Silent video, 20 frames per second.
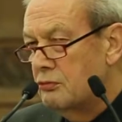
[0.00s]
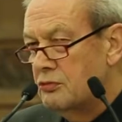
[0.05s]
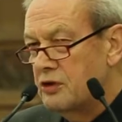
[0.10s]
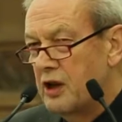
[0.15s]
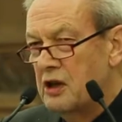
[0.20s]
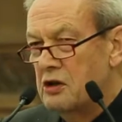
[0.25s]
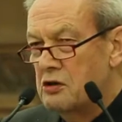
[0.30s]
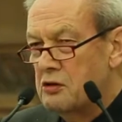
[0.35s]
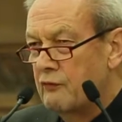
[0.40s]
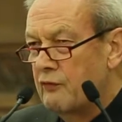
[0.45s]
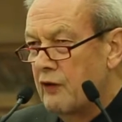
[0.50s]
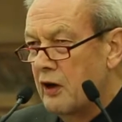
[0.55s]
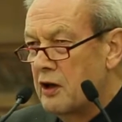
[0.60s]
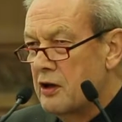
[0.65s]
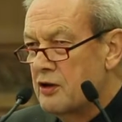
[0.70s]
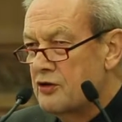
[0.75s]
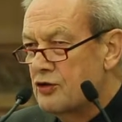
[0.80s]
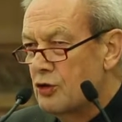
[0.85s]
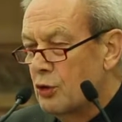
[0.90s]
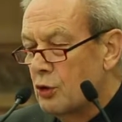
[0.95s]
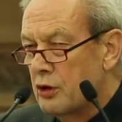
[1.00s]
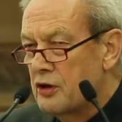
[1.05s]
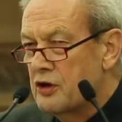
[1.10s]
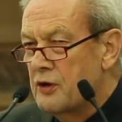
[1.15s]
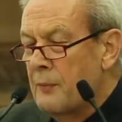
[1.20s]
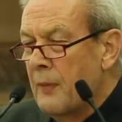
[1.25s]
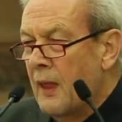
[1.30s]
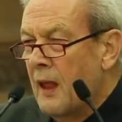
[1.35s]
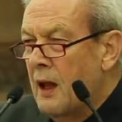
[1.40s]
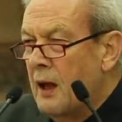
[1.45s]
change of various sorts.
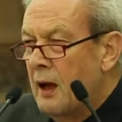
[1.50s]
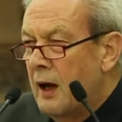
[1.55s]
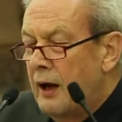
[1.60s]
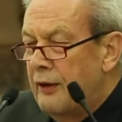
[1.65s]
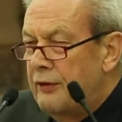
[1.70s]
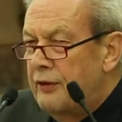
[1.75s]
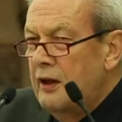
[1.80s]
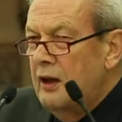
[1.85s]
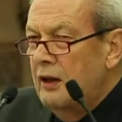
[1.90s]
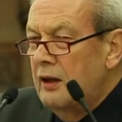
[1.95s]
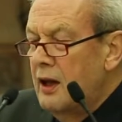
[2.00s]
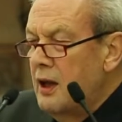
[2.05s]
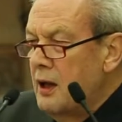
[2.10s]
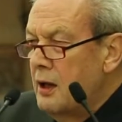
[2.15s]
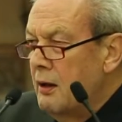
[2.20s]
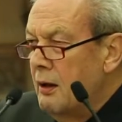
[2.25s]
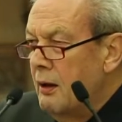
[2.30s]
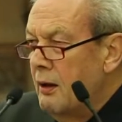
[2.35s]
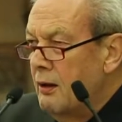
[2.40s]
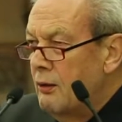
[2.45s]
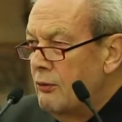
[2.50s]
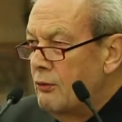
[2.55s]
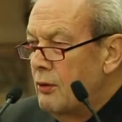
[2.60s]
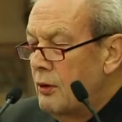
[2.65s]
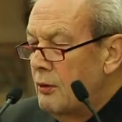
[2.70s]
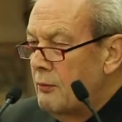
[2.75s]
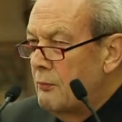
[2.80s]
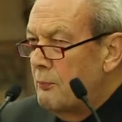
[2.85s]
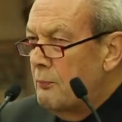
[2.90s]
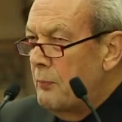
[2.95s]
I think the
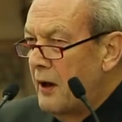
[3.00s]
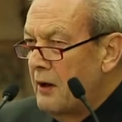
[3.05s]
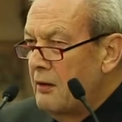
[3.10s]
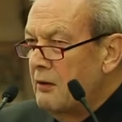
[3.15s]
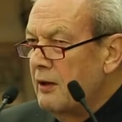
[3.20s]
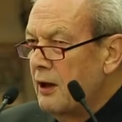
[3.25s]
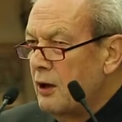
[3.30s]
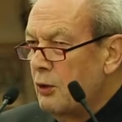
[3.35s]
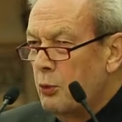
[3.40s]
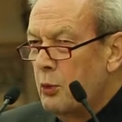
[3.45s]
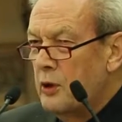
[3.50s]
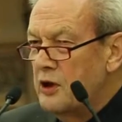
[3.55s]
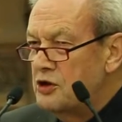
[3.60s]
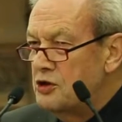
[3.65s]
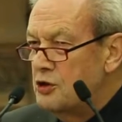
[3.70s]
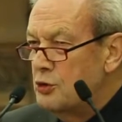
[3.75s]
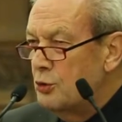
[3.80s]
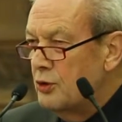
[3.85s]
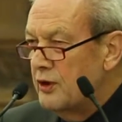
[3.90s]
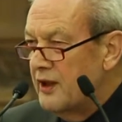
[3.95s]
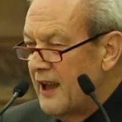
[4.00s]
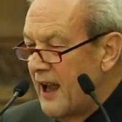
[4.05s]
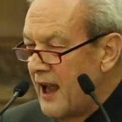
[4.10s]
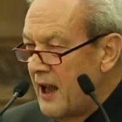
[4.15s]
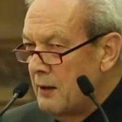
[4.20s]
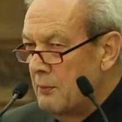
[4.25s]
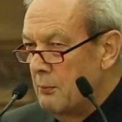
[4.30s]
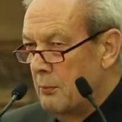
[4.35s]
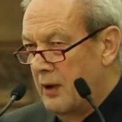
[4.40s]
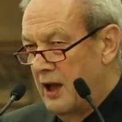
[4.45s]
parallel which you
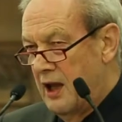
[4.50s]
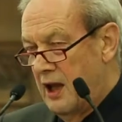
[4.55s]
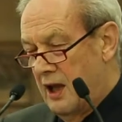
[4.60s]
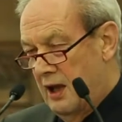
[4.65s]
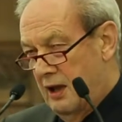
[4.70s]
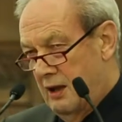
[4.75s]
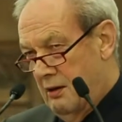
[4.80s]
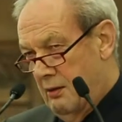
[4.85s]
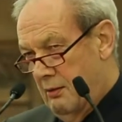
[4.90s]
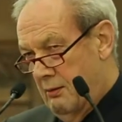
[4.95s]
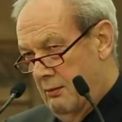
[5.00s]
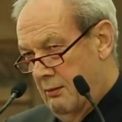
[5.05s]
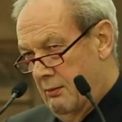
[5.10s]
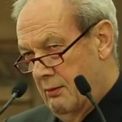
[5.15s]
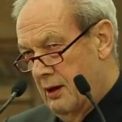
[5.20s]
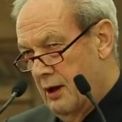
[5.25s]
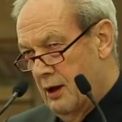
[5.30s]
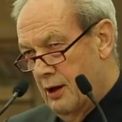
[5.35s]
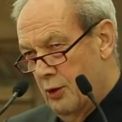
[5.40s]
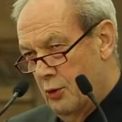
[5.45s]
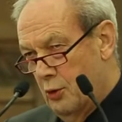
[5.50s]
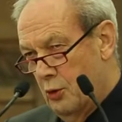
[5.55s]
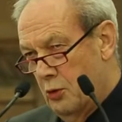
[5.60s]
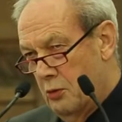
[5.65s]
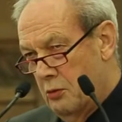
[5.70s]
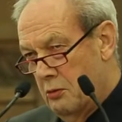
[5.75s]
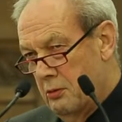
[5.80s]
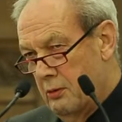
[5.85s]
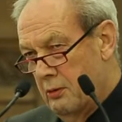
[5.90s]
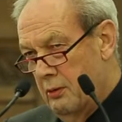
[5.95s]
can make now
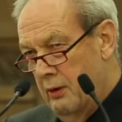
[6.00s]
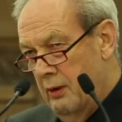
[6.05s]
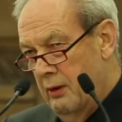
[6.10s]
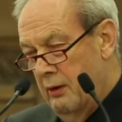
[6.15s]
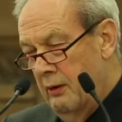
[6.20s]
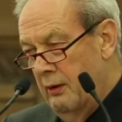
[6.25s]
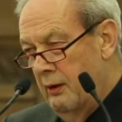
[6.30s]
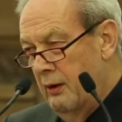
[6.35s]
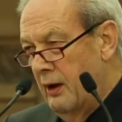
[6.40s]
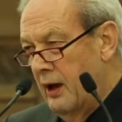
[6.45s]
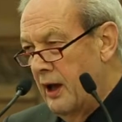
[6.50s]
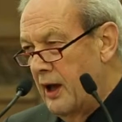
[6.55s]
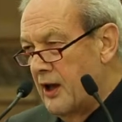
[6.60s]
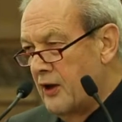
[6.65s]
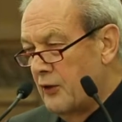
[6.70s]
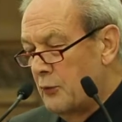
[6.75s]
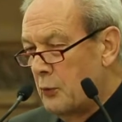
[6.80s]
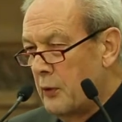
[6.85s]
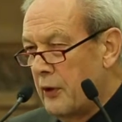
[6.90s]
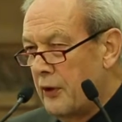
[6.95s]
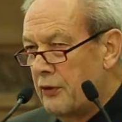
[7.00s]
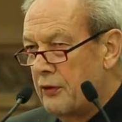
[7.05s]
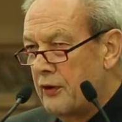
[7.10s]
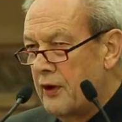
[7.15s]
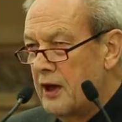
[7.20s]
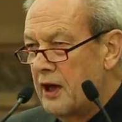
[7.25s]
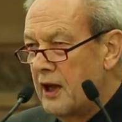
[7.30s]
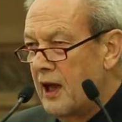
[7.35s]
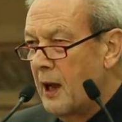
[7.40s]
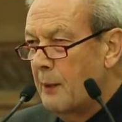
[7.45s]
is with
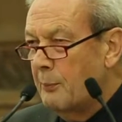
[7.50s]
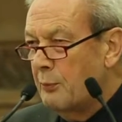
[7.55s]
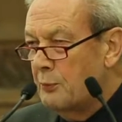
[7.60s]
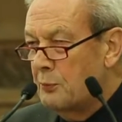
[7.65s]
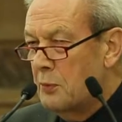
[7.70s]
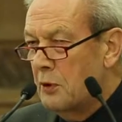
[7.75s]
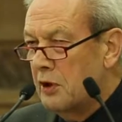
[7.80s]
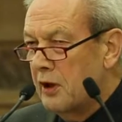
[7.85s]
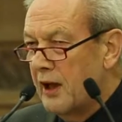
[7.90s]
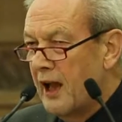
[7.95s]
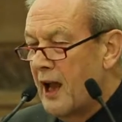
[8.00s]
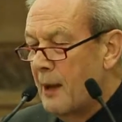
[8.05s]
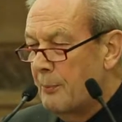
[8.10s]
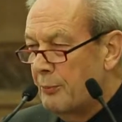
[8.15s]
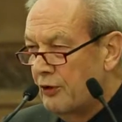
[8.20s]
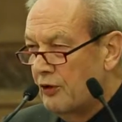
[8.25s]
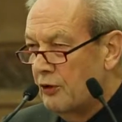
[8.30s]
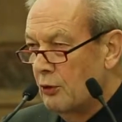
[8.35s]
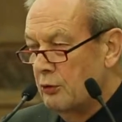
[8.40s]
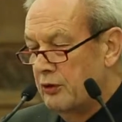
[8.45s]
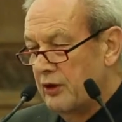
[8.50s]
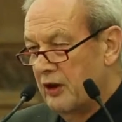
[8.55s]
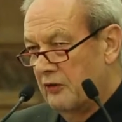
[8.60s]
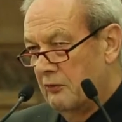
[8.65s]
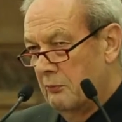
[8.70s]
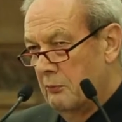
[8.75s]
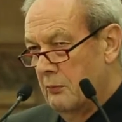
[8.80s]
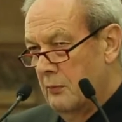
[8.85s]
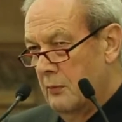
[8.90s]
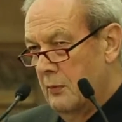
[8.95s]
the Habsburg
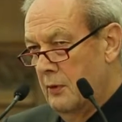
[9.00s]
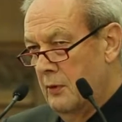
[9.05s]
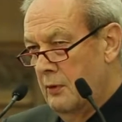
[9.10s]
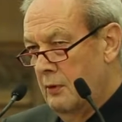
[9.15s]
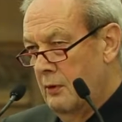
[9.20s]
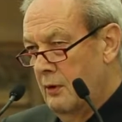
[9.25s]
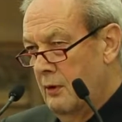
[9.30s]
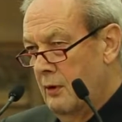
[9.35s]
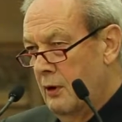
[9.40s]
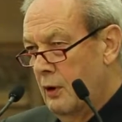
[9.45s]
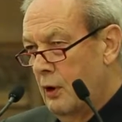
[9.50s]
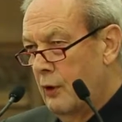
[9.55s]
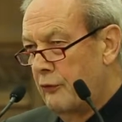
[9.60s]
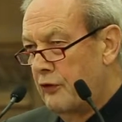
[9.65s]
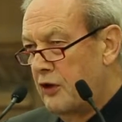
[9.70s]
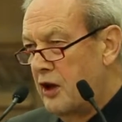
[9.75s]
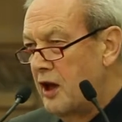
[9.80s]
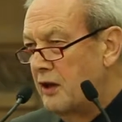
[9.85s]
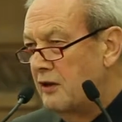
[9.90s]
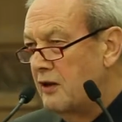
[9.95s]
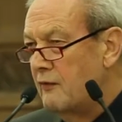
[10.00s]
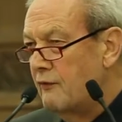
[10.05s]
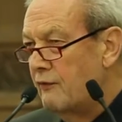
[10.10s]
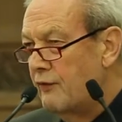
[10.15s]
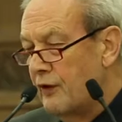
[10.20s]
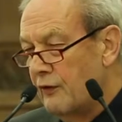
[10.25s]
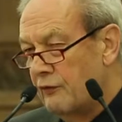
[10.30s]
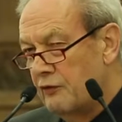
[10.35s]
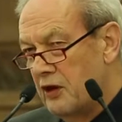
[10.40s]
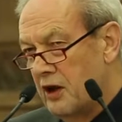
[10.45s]
absolutism of the
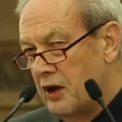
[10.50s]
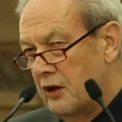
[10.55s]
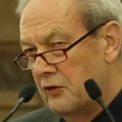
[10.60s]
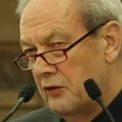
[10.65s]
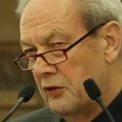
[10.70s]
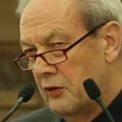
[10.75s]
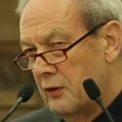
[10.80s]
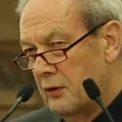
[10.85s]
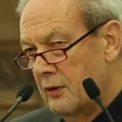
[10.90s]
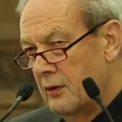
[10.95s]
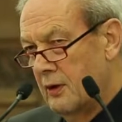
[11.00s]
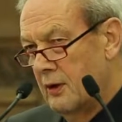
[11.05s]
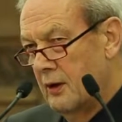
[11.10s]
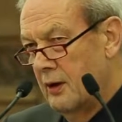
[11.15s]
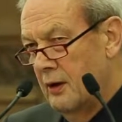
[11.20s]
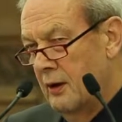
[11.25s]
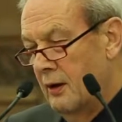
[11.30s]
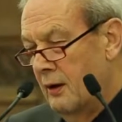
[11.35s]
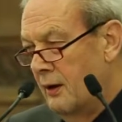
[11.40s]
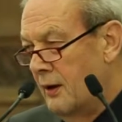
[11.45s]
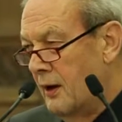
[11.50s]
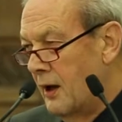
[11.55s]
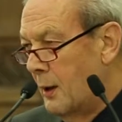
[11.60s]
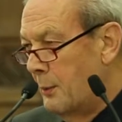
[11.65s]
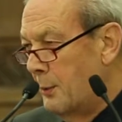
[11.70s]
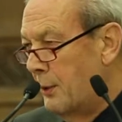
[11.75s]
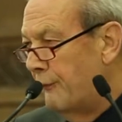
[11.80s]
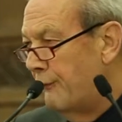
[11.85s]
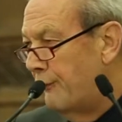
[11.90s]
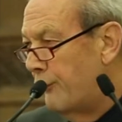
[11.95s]
1850s. I
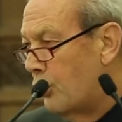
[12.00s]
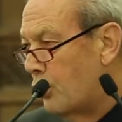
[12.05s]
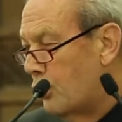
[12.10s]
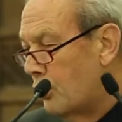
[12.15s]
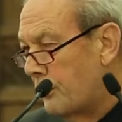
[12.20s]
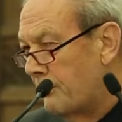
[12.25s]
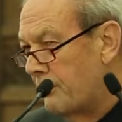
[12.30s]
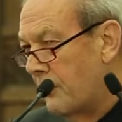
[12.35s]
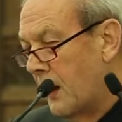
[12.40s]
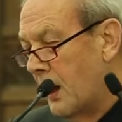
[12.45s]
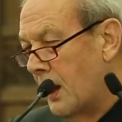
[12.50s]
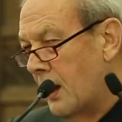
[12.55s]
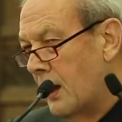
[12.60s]
mean, for